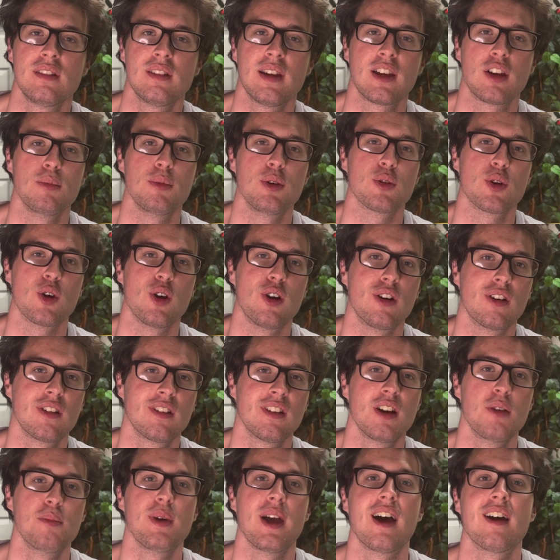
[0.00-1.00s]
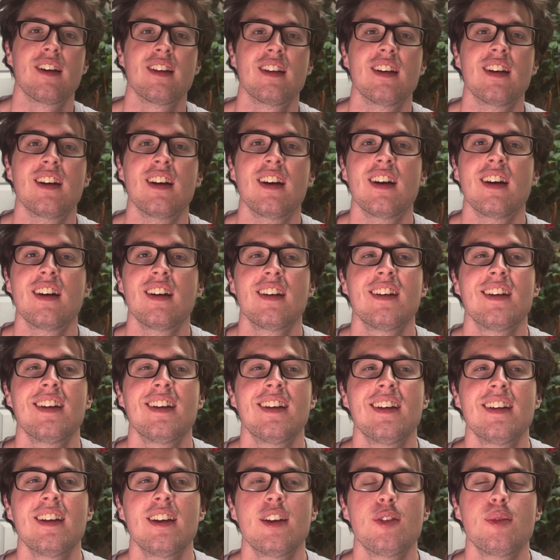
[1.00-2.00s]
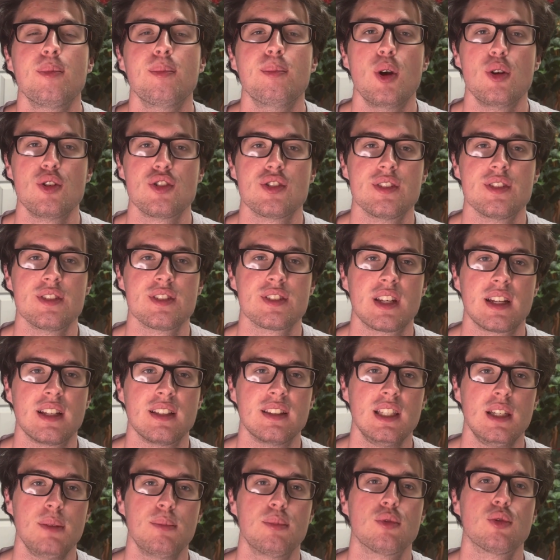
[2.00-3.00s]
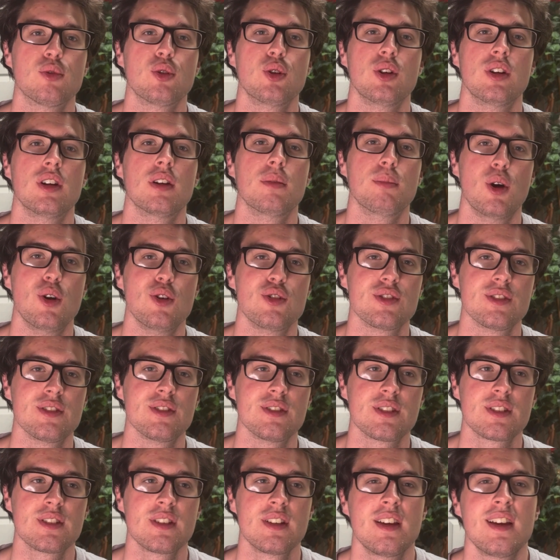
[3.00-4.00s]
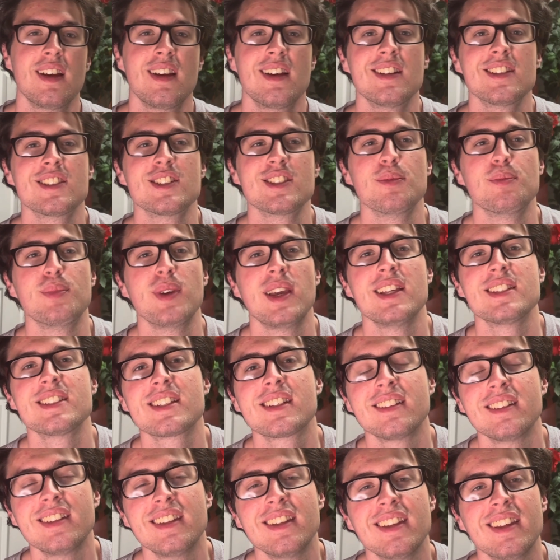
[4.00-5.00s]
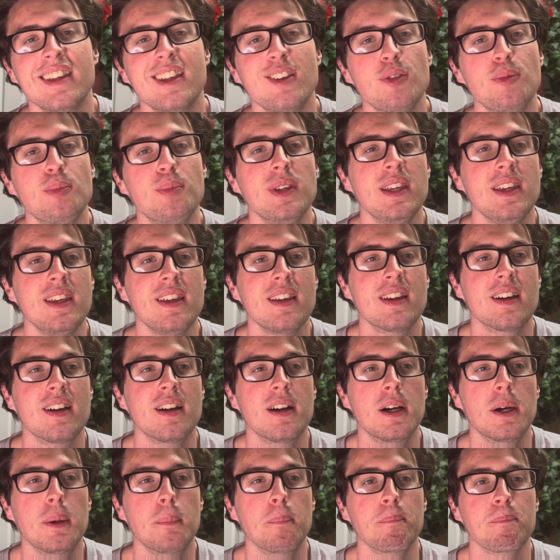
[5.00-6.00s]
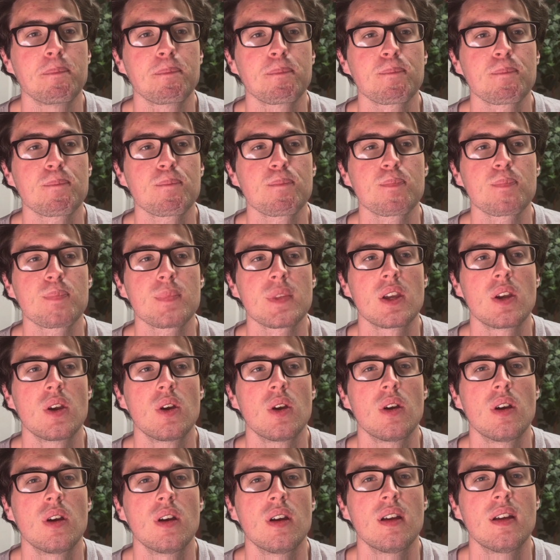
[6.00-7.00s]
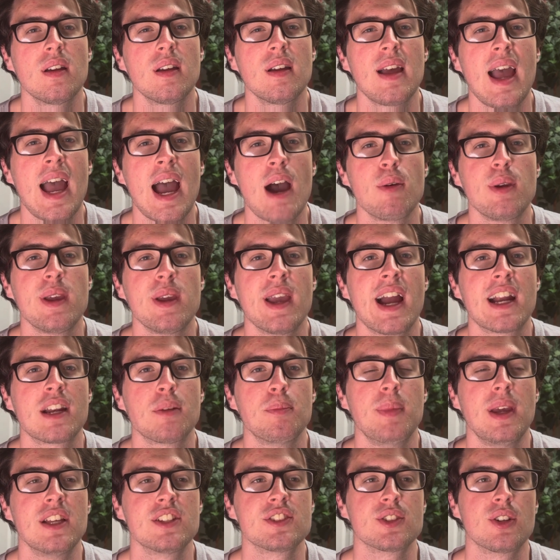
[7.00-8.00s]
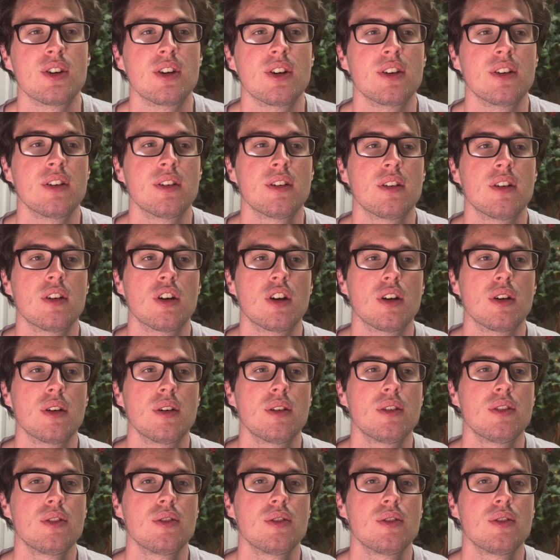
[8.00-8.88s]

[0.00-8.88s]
I could be wrong, about emotions, like deep-rooted emotions. So basically, it would be how we act based on our